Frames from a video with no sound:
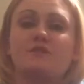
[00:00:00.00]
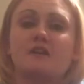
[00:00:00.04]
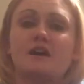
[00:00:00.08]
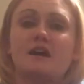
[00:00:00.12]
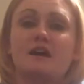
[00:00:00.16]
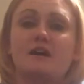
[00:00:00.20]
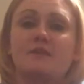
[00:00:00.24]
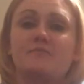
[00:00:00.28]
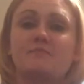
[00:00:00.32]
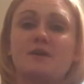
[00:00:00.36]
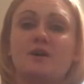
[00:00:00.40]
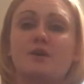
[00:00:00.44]

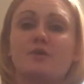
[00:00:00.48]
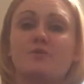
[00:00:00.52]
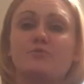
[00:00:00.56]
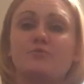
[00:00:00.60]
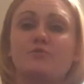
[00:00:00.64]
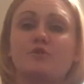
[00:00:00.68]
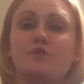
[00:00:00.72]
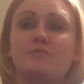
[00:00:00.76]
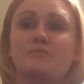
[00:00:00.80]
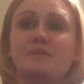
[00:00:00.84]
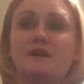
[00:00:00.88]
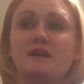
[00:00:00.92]
them
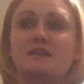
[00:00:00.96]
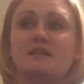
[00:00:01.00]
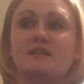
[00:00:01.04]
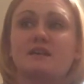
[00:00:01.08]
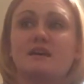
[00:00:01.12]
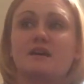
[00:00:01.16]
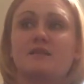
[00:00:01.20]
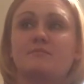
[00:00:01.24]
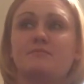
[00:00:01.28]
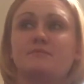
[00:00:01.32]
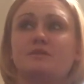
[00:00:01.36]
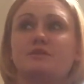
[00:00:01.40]
will make
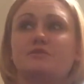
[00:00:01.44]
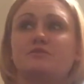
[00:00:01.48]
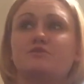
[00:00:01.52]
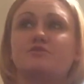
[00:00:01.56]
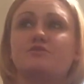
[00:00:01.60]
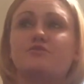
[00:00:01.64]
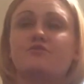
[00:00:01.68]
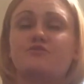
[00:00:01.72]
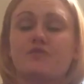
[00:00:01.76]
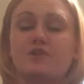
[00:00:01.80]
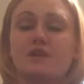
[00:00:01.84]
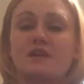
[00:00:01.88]
them
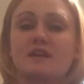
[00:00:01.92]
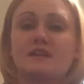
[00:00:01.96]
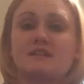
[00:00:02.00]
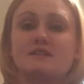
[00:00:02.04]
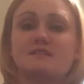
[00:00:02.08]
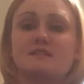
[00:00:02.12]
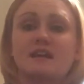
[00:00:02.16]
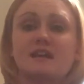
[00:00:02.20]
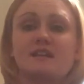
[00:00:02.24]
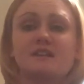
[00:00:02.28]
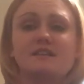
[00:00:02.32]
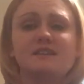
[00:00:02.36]
to freeze.
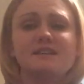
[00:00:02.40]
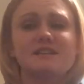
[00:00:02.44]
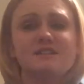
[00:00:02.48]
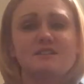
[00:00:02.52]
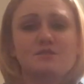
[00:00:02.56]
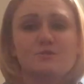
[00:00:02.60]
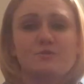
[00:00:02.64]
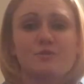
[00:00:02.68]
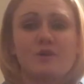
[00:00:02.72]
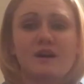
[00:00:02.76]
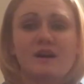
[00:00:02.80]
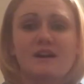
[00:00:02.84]
At
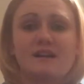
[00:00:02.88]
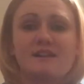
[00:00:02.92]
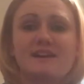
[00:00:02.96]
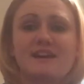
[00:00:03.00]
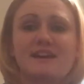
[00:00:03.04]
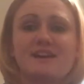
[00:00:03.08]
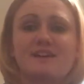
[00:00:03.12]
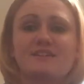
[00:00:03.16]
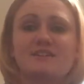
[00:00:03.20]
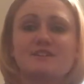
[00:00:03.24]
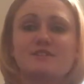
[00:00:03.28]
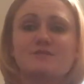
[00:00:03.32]
least one.
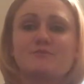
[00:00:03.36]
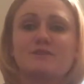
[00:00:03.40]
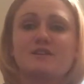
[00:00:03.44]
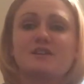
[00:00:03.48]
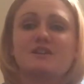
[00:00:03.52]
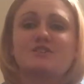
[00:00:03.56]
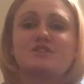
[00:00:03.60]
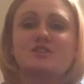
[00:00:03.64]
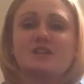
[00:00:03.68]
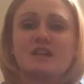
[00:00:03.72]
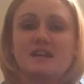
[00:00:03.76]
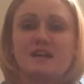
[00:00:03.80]
I at least want
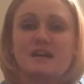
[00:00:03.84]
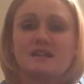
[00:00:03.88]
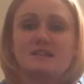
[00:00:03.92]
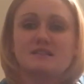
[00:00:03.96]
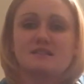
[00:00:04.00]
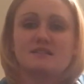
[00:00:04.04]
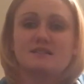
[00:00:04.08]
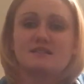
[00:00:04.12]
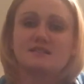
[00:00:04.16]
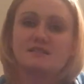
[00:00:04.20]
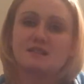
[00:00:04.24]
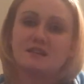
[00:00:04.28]
a
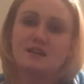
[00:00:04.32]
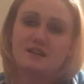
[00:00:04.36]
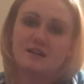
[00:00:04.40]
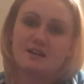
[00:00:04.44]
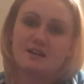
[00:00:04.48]
chance.